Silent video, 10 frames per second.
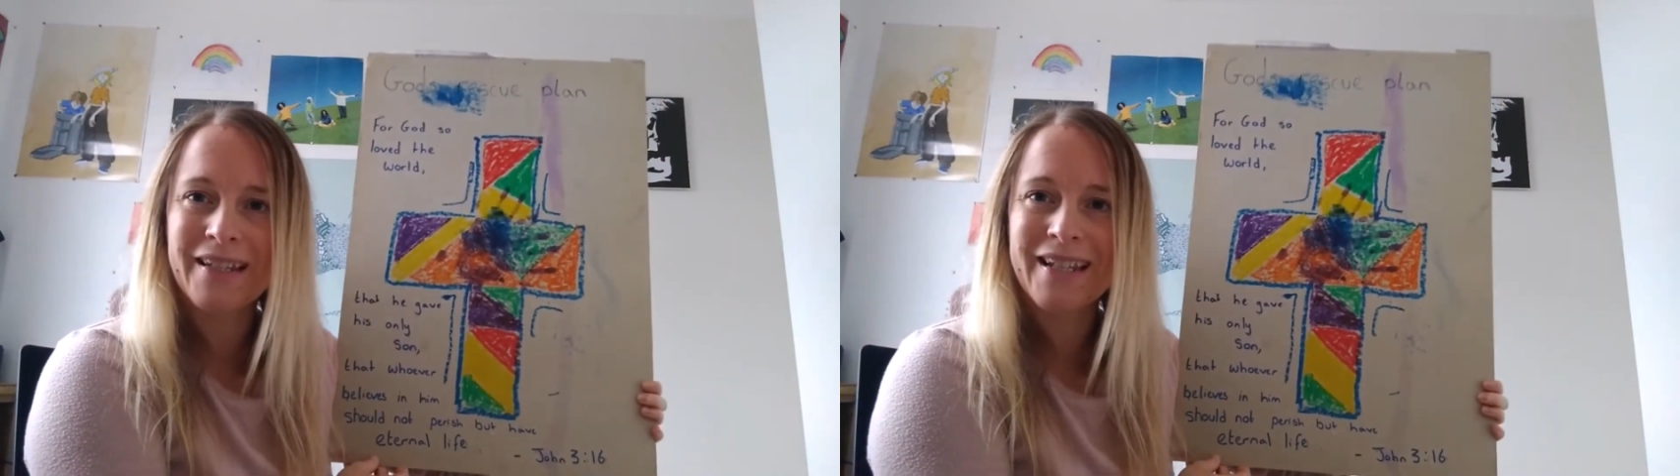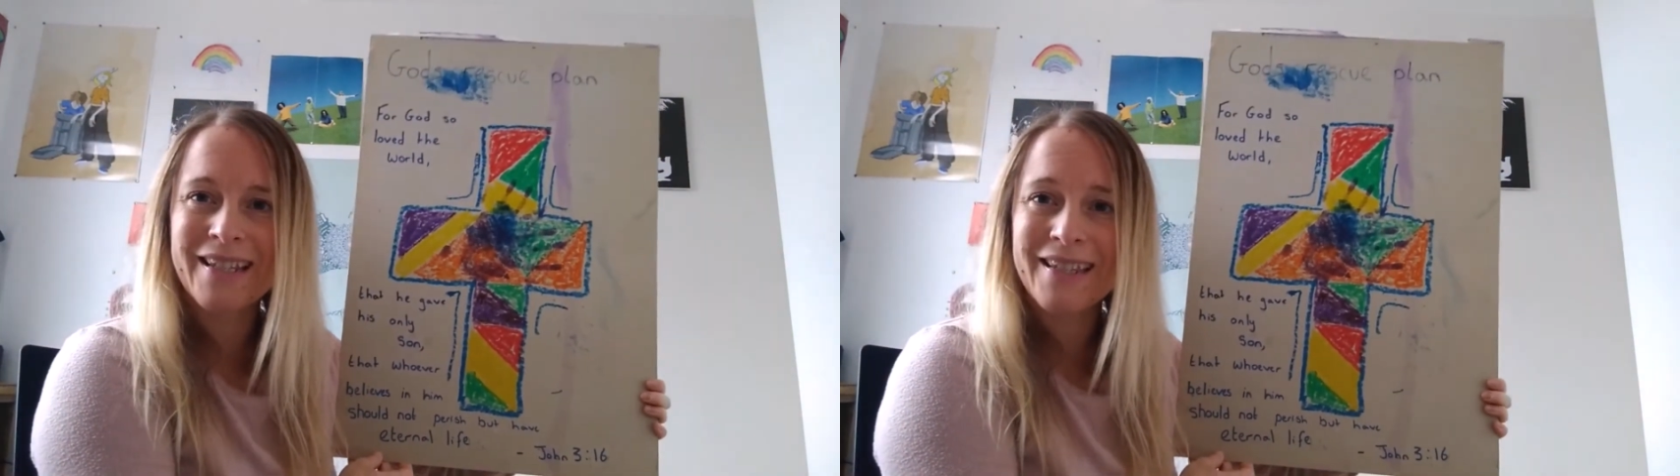
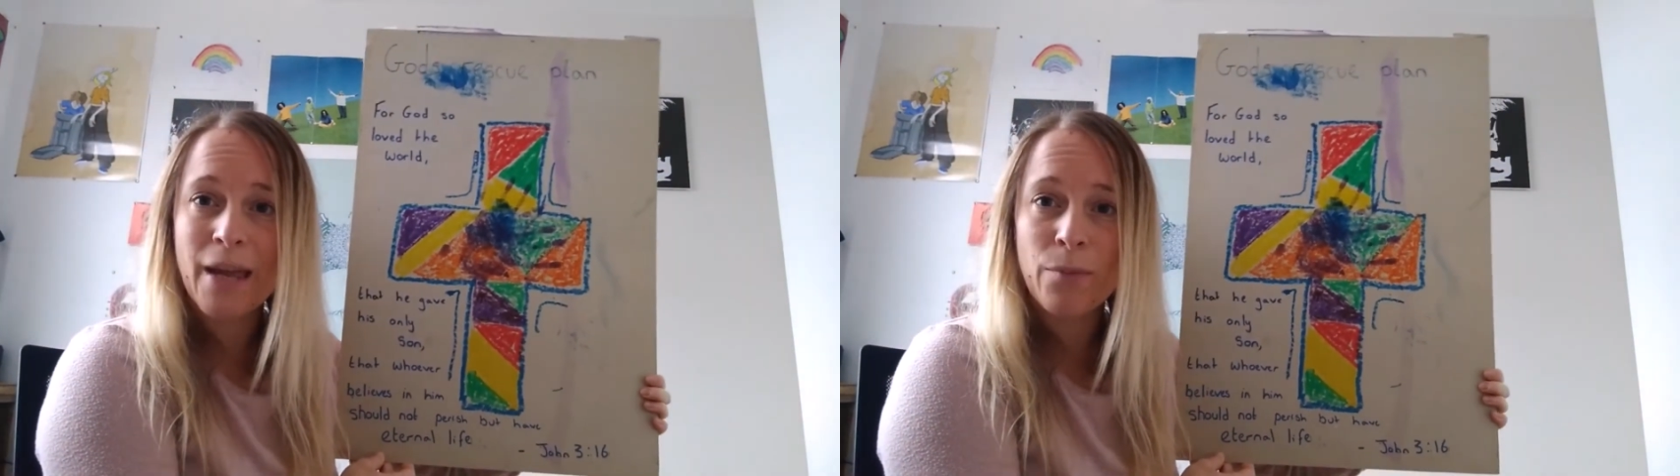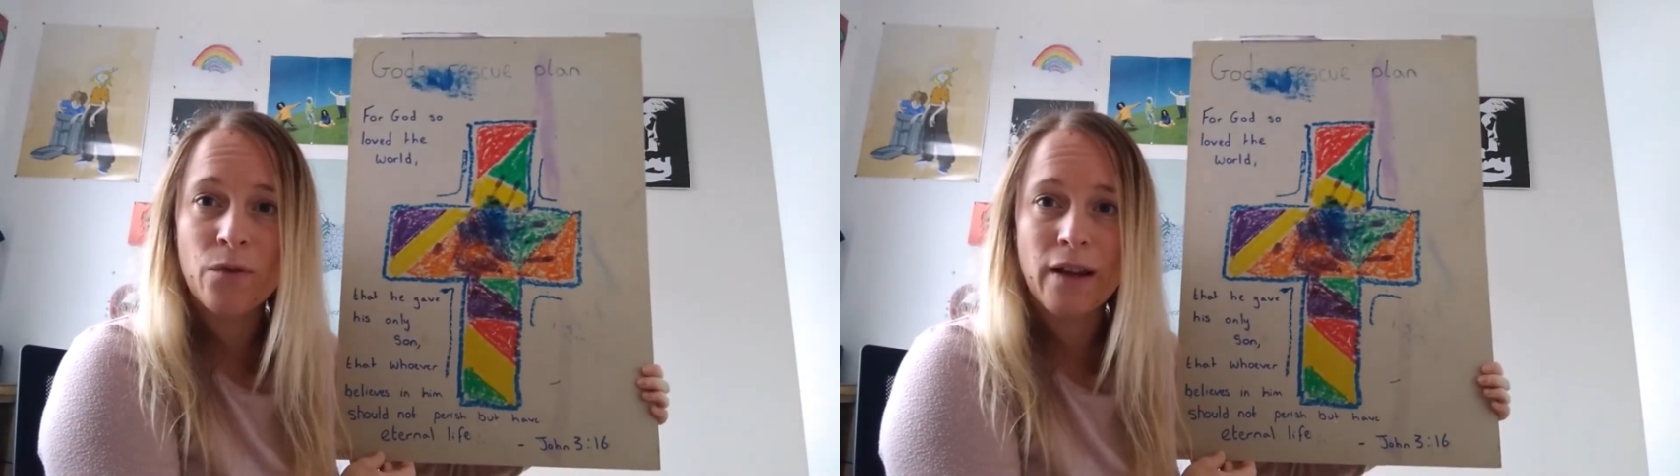it
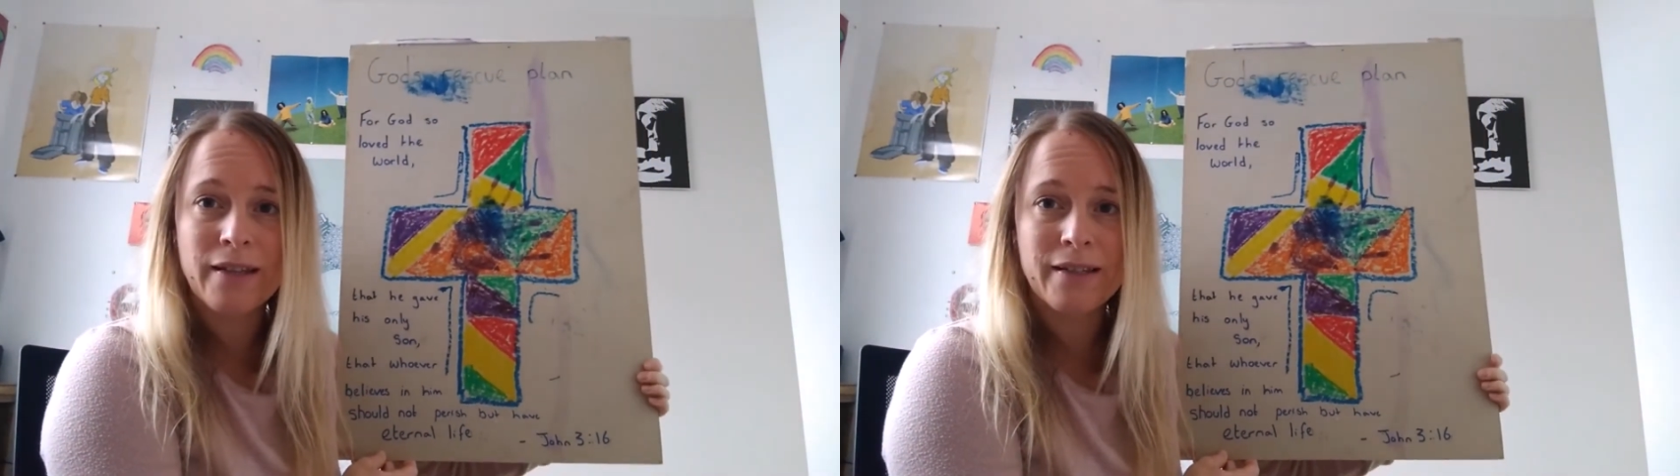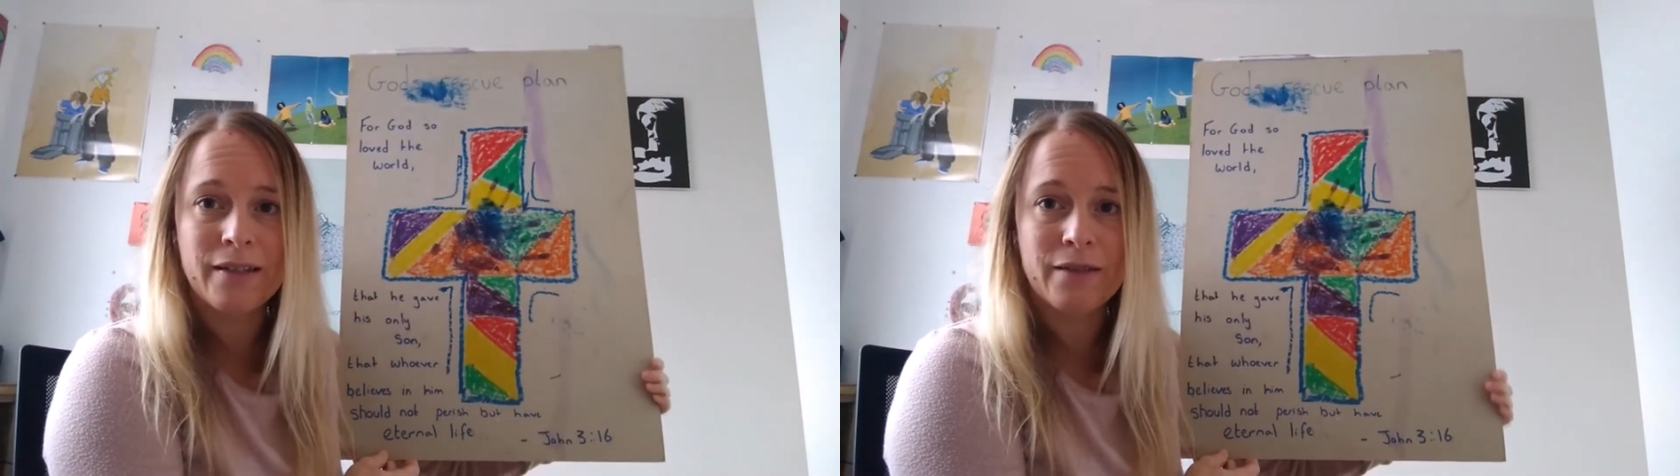
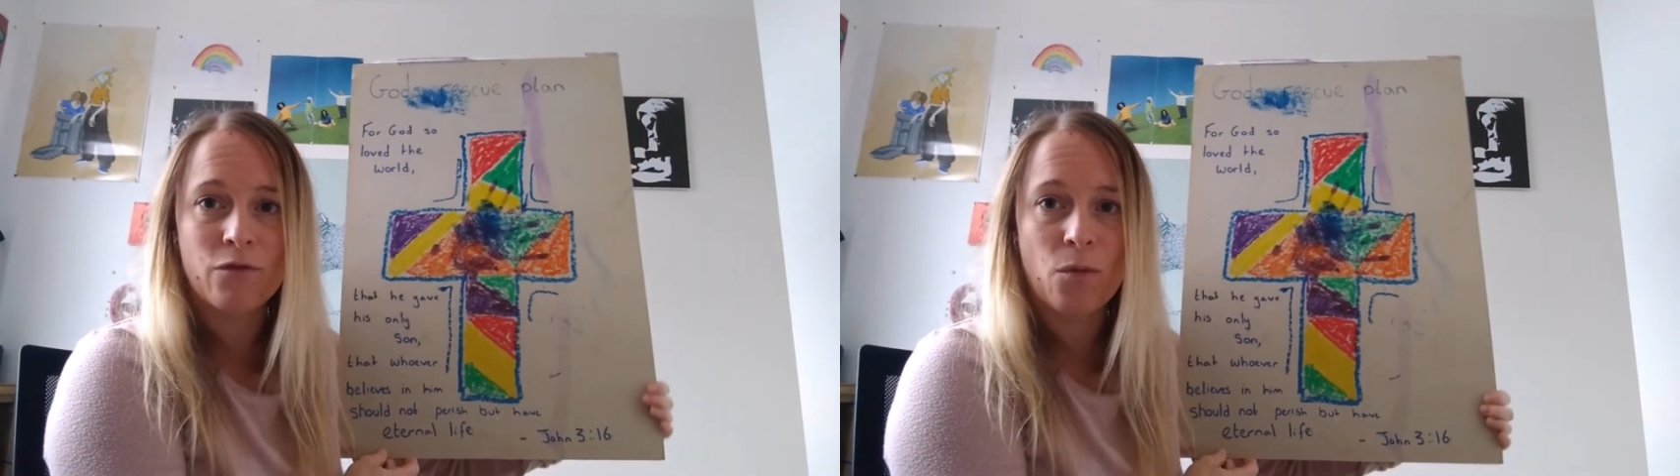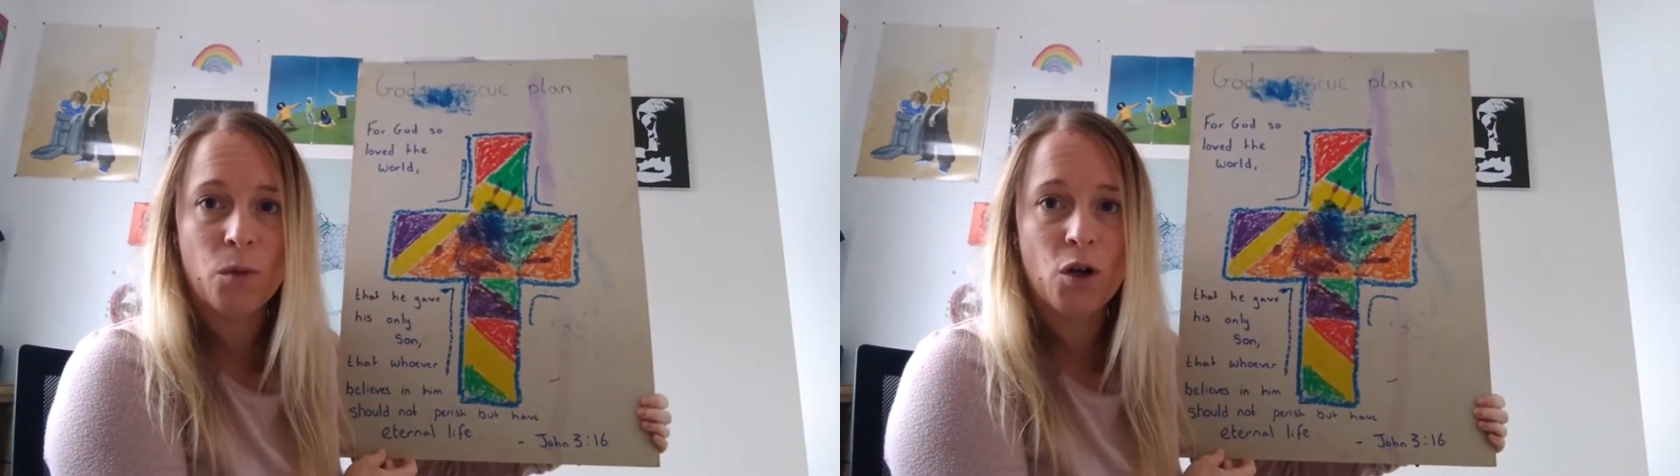separates us
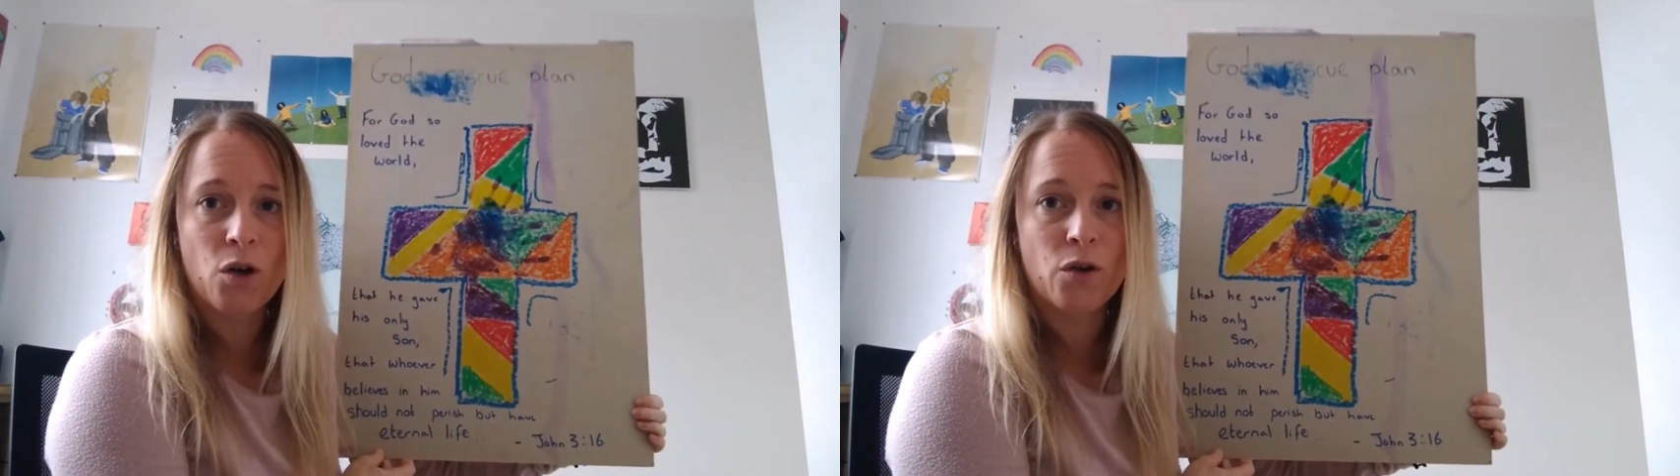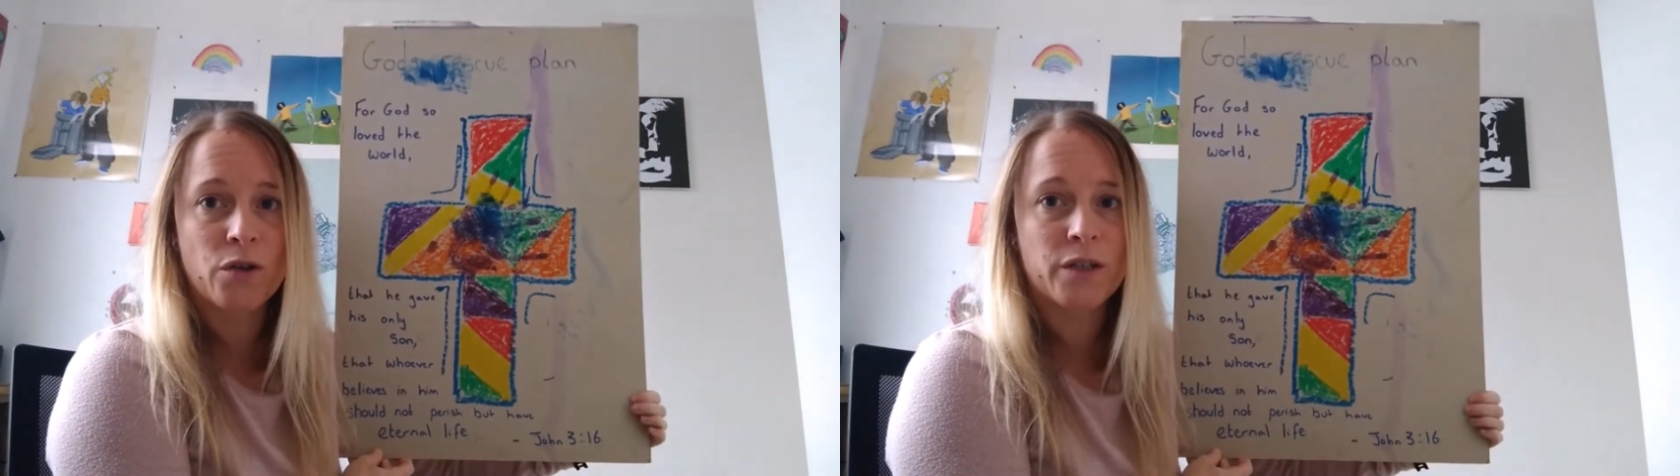from
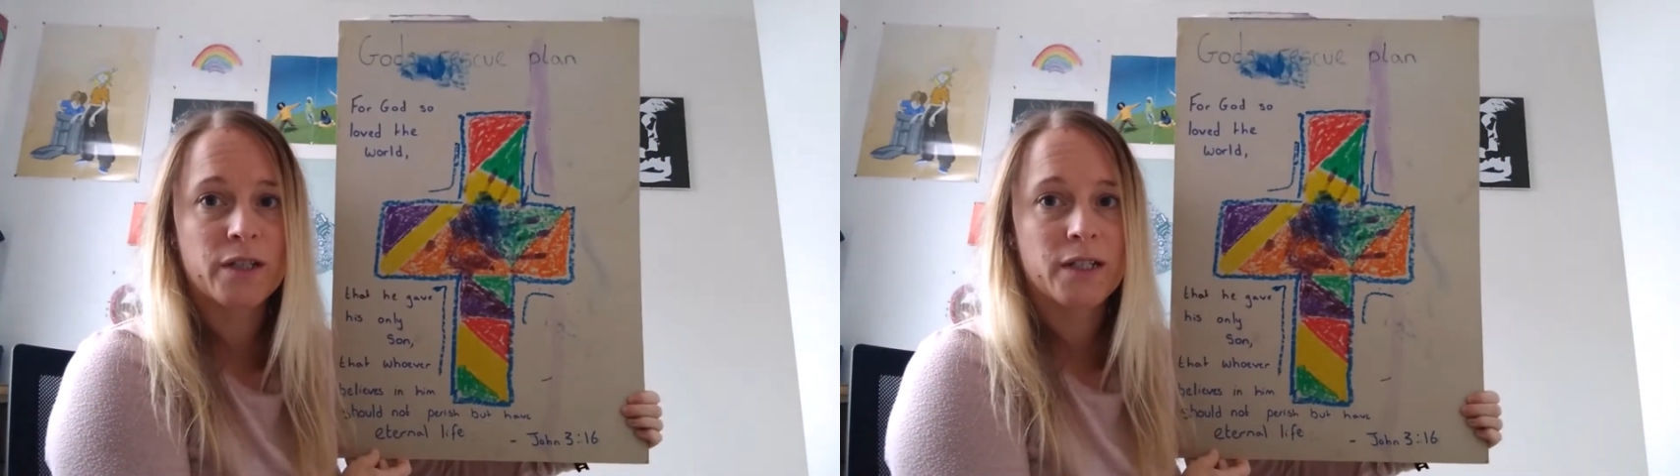God.